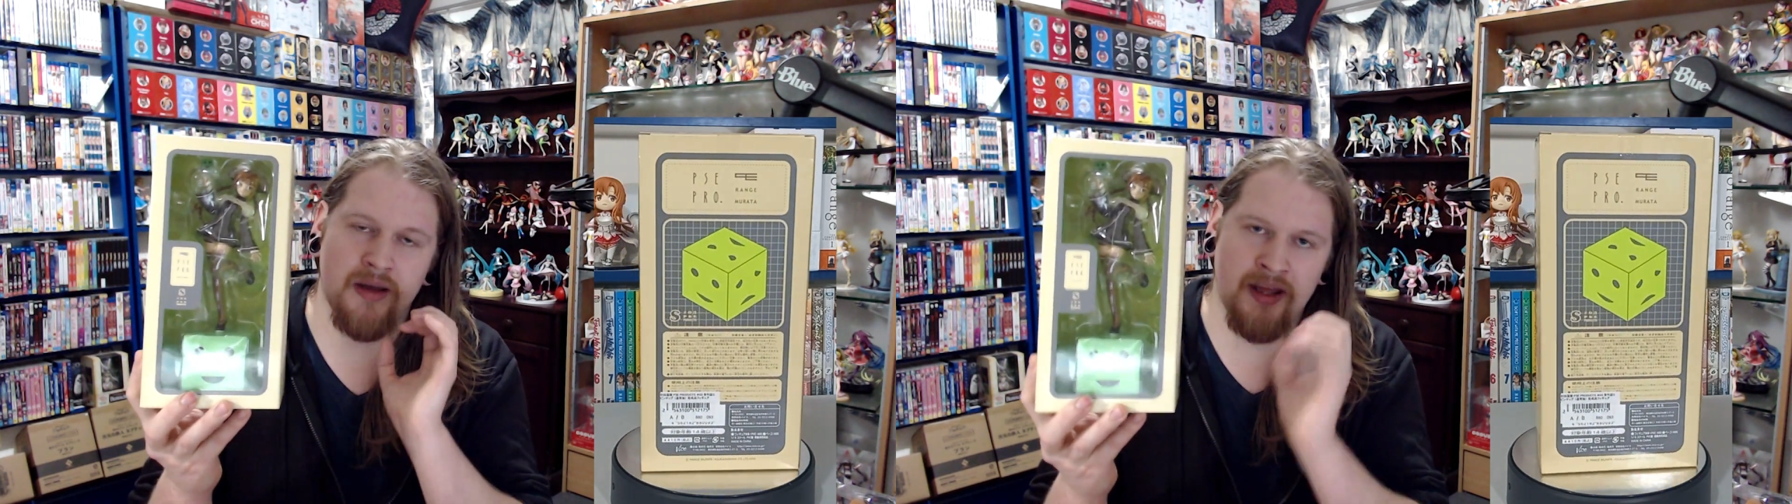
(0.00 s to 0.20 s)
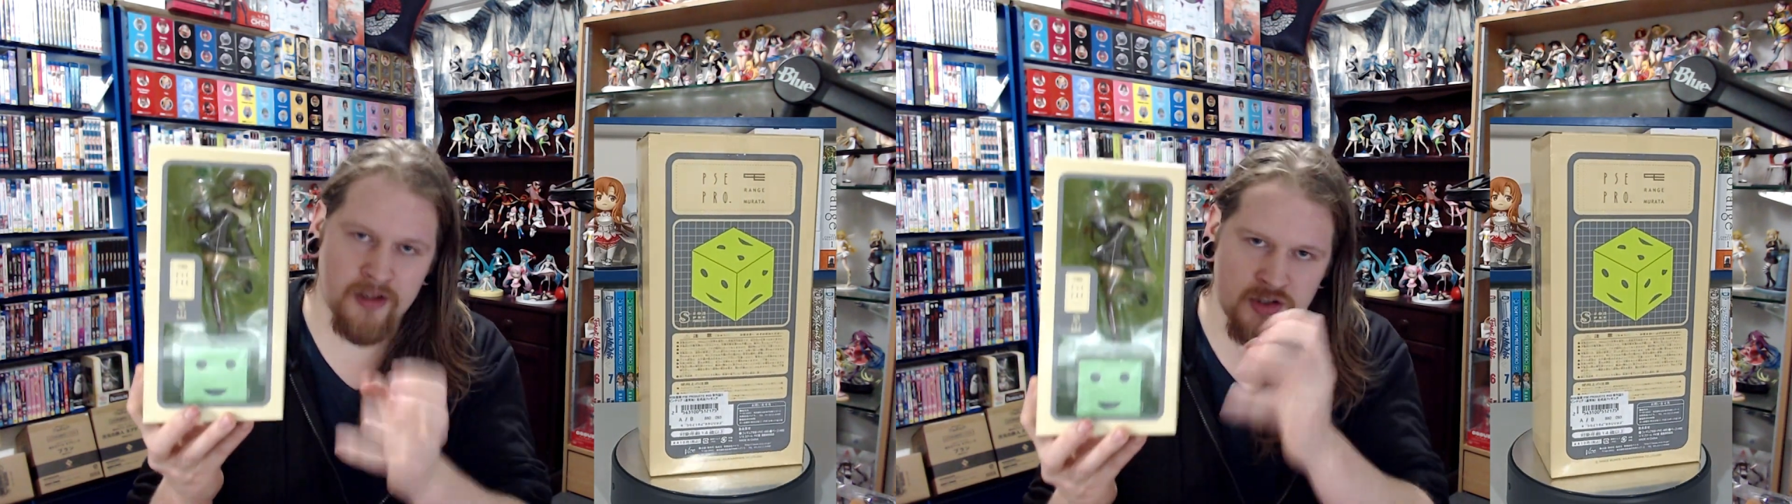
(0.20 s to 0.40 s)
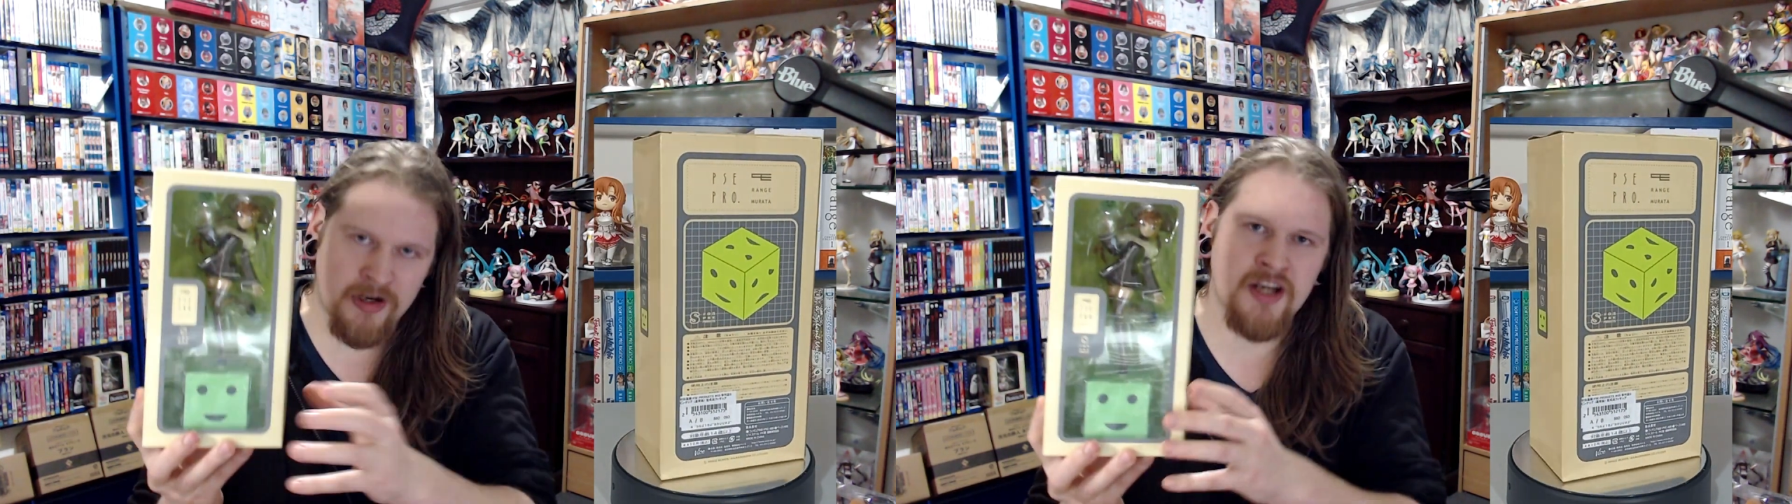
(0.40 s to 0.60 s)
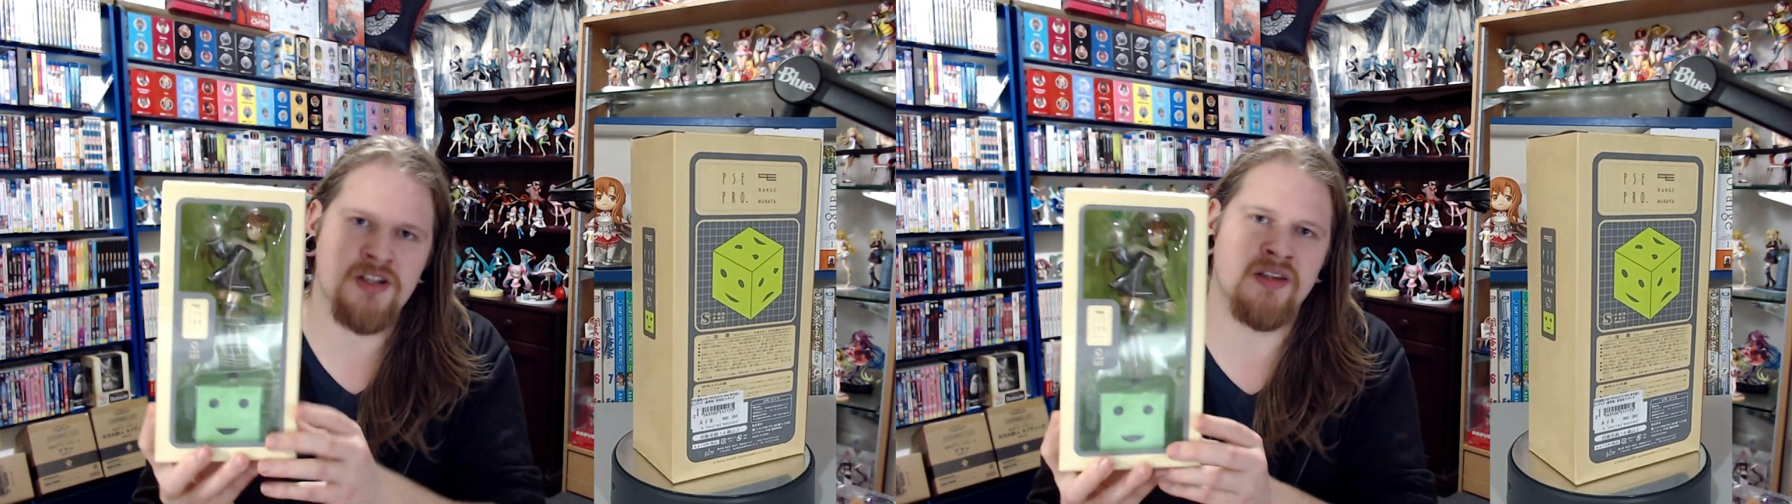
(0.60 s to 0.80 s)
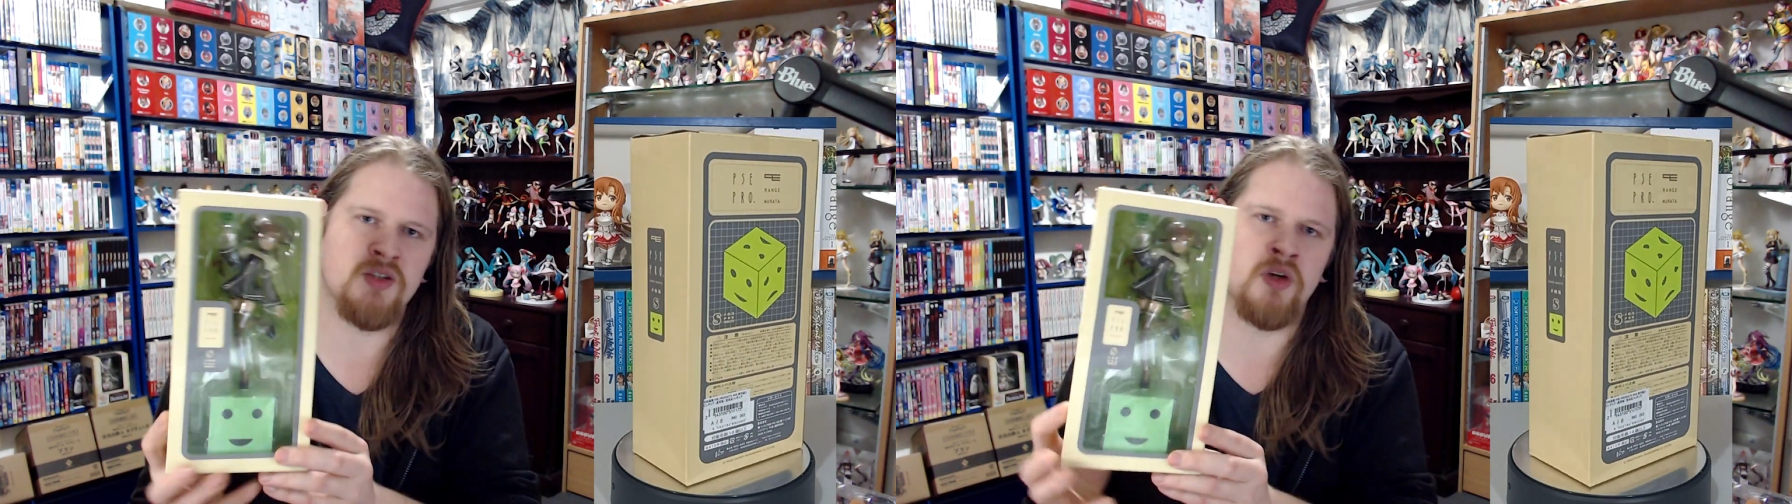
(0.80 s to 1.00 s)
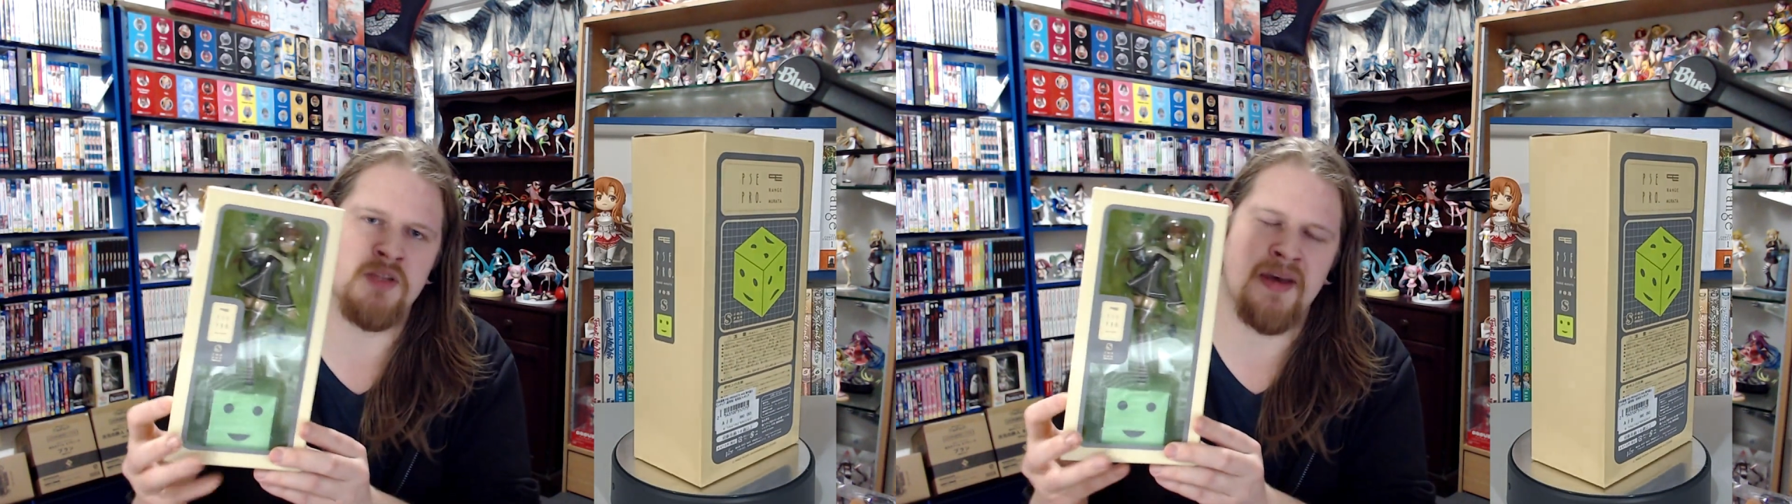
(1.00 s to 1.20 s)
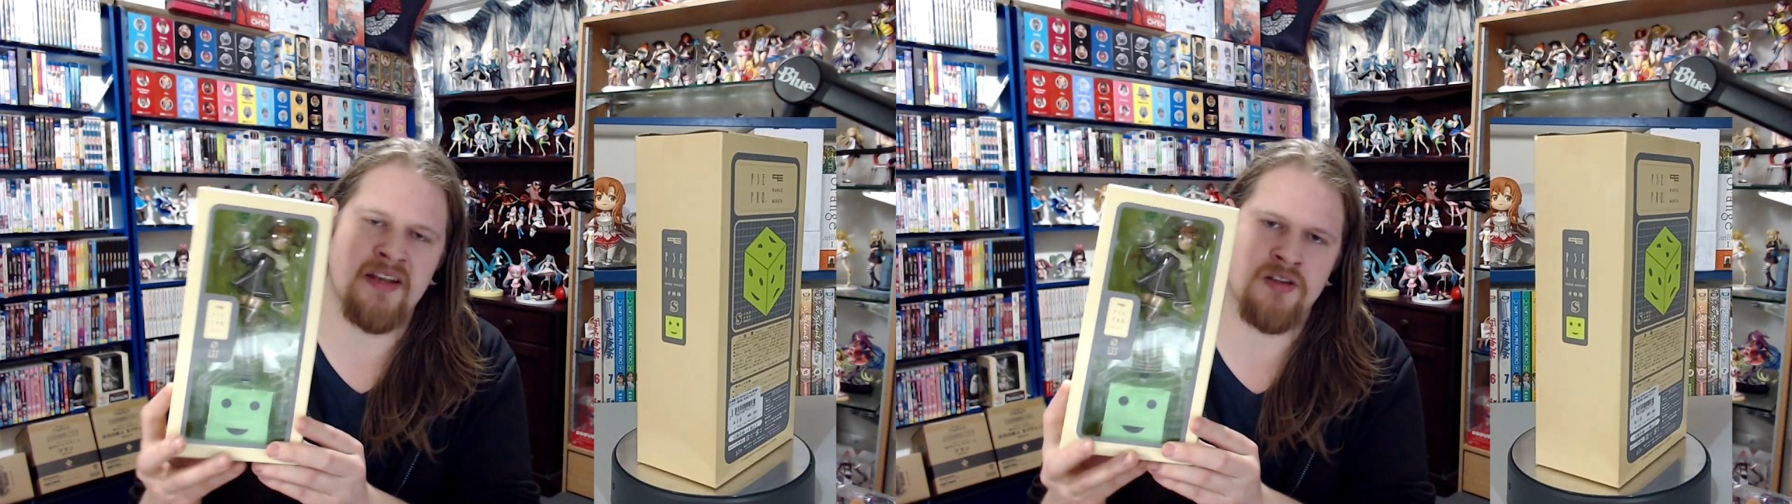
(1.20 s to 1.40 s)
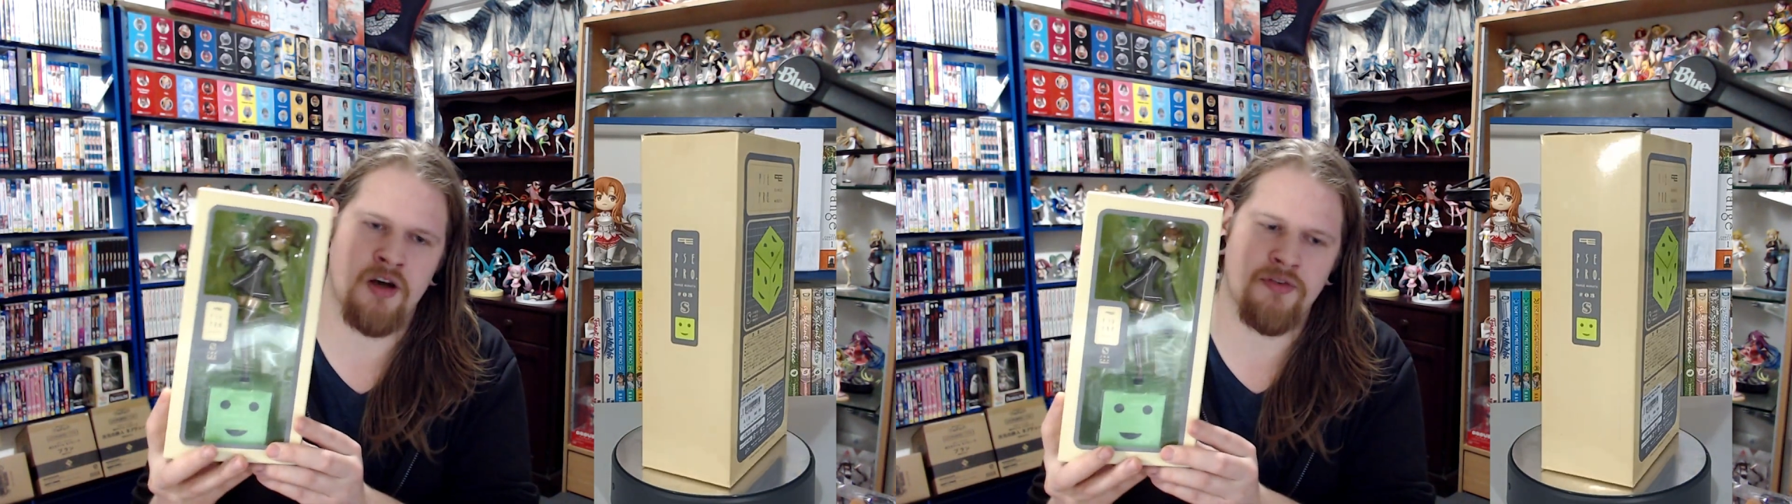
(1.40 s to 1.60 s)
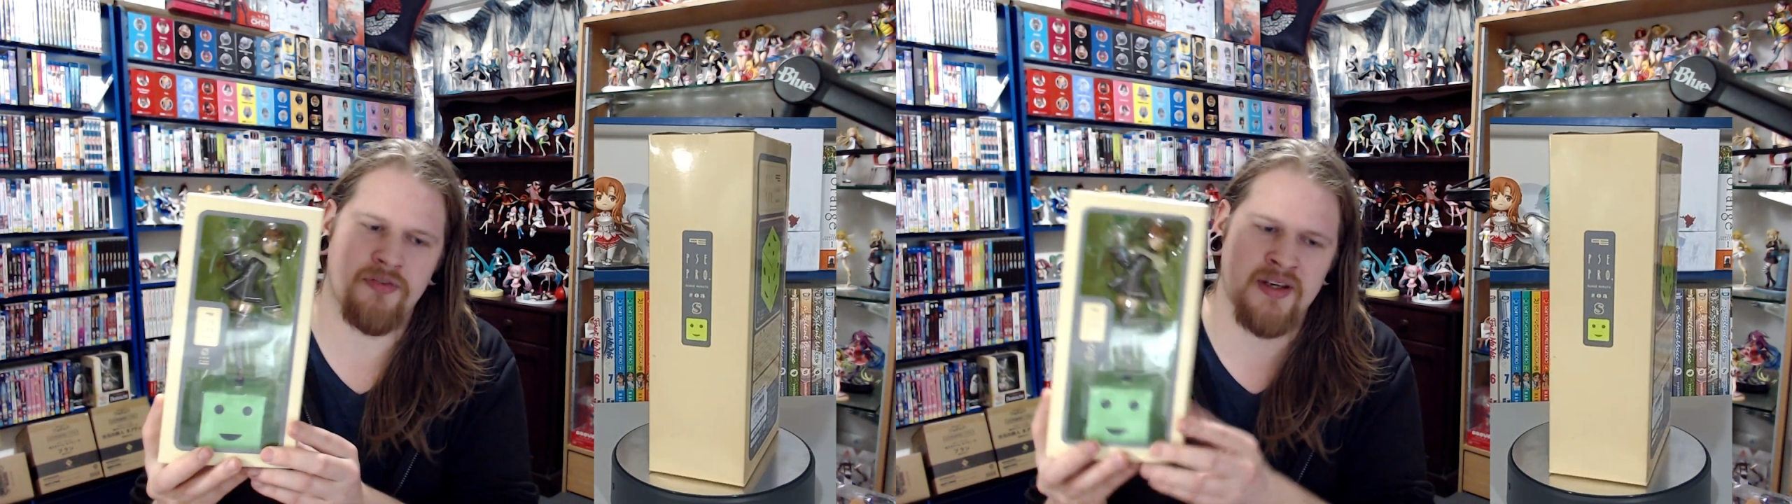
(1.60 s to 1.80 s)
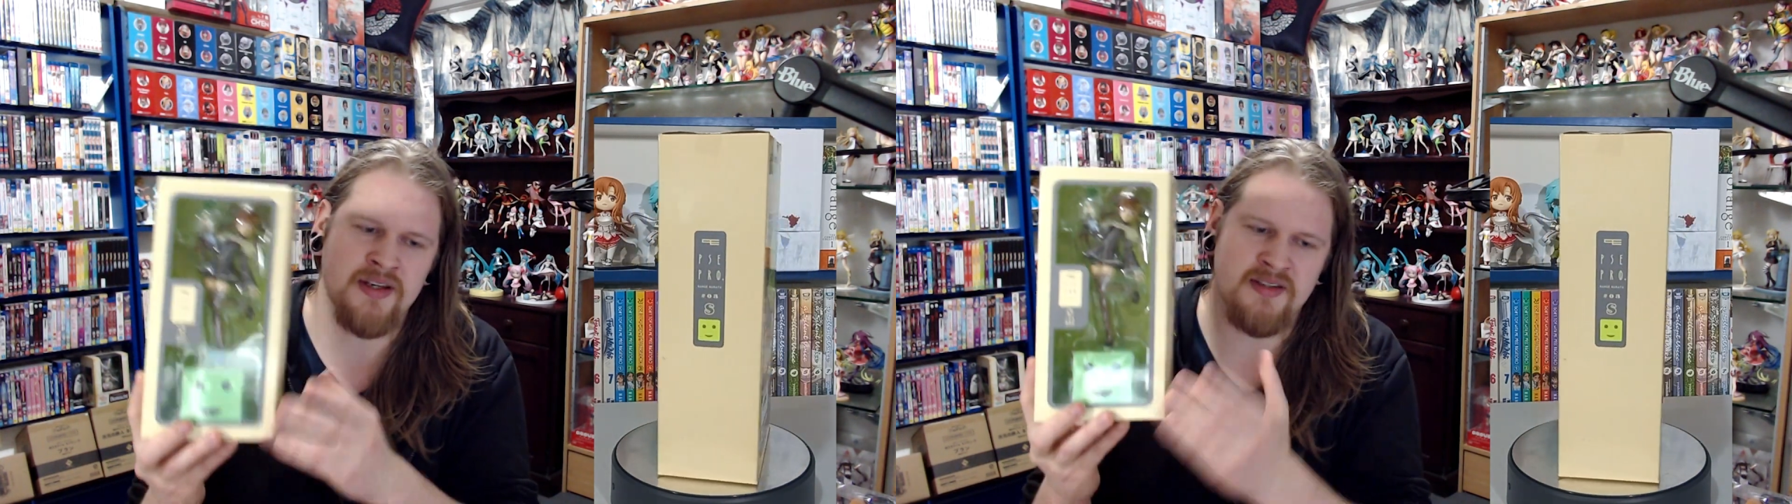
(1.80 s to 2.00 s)
illustration this one is based off
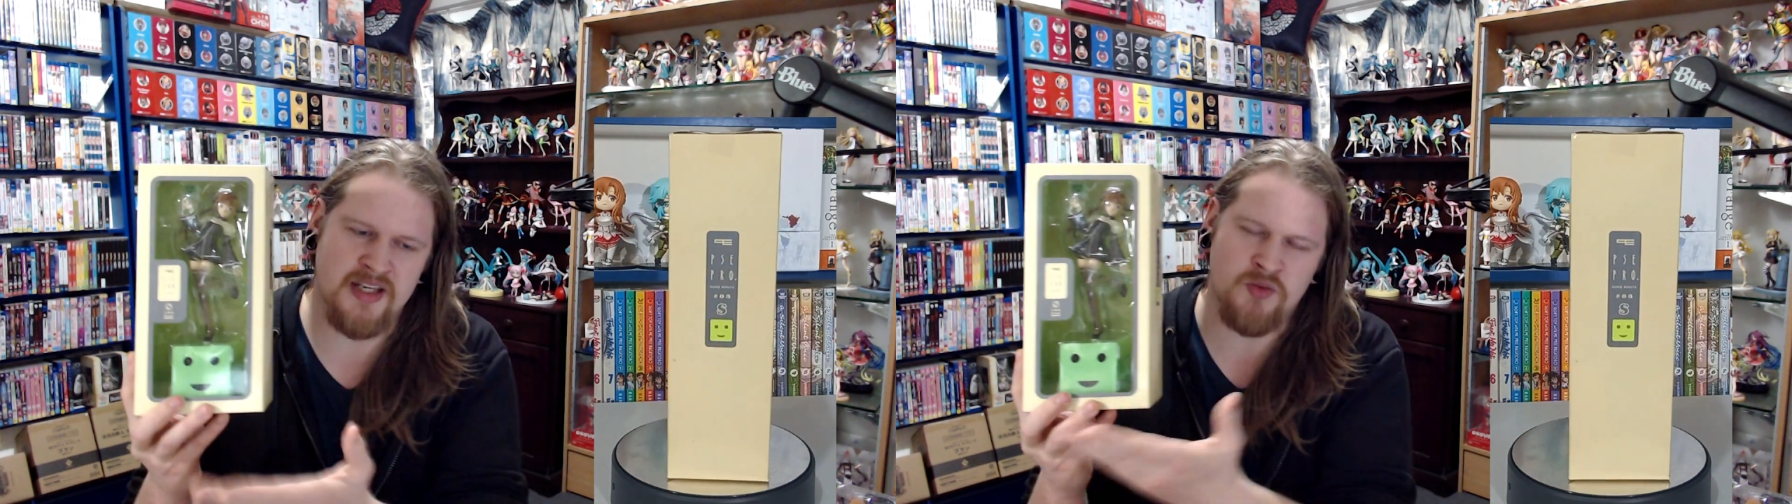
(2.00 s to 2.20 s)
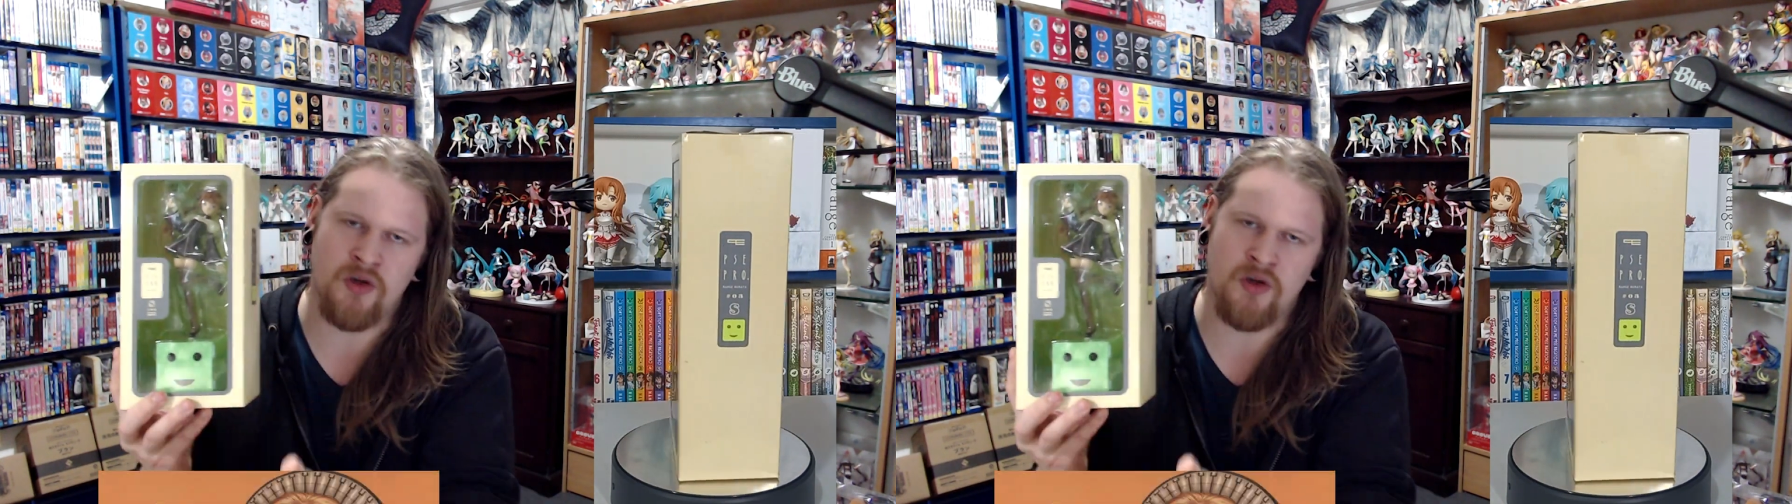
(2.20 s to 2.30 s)
is this